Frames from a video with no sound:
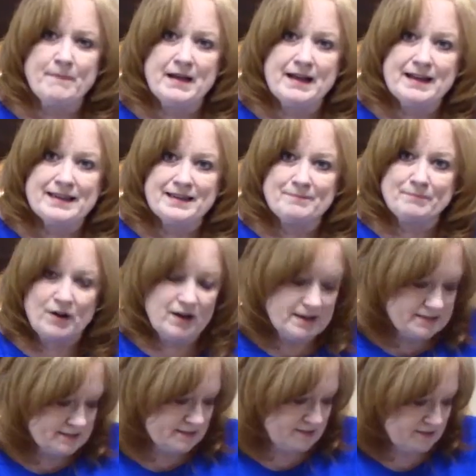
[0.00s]
my
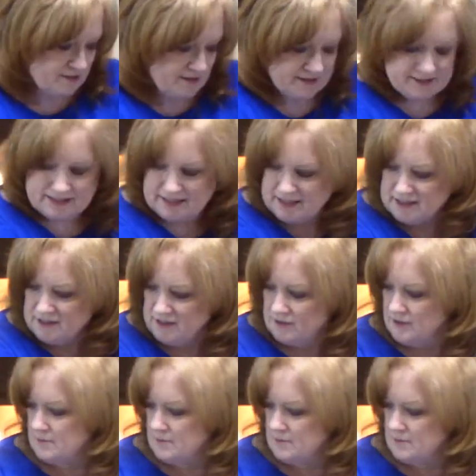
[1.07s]
pasta sauce here.